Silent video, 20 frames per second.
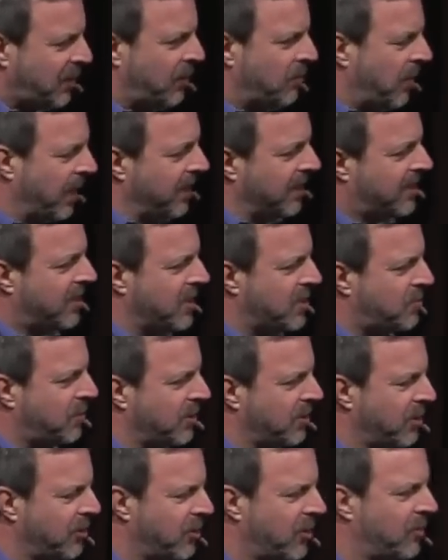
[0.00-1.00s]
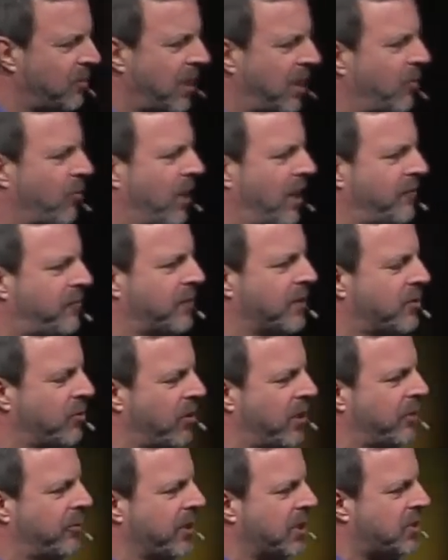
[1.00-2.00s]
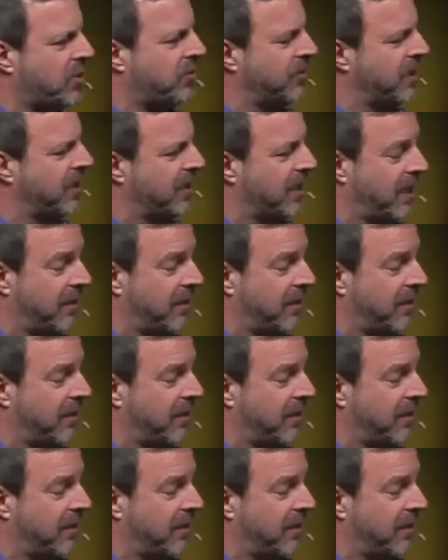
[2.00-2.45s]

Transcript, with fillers: my kids were little and my wife would go on retreat.